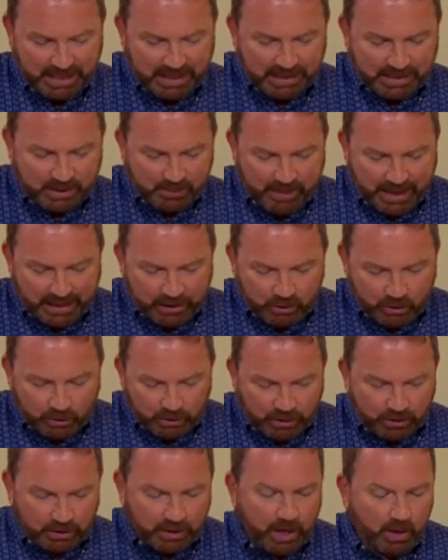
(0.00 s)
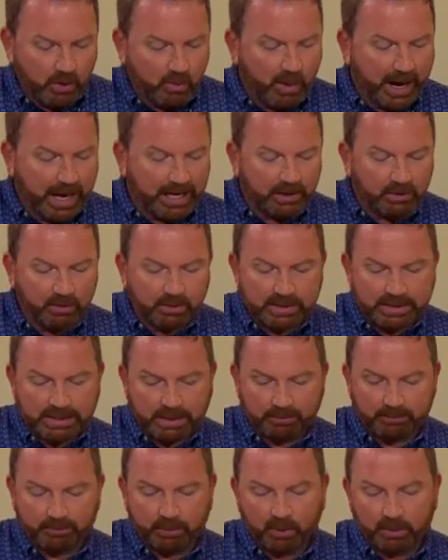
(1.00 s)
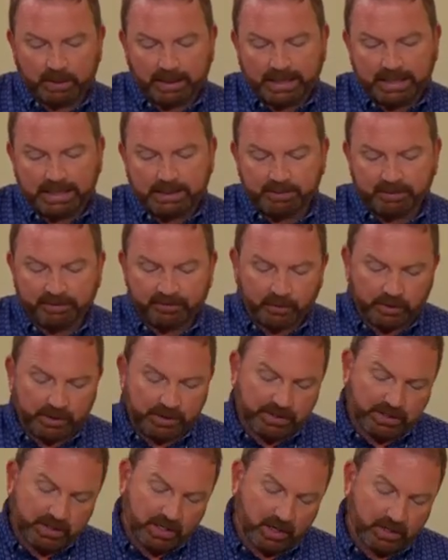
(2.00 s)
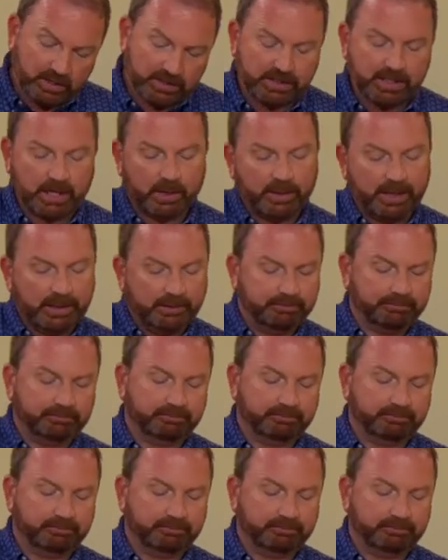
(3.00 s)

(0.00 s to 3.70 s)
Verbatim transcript: So make sure you know where your zip pull is before you start sewing.